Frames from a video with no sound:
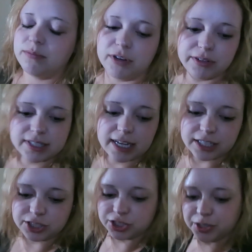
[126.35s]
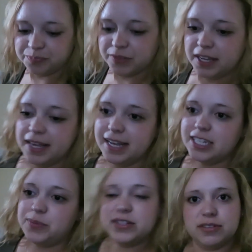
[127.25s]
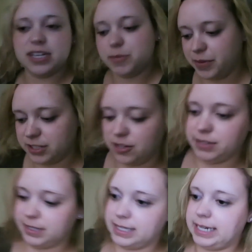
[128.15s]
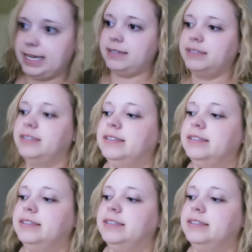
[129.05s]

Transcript: I'm not exactly sure. Depends what time the place closes today.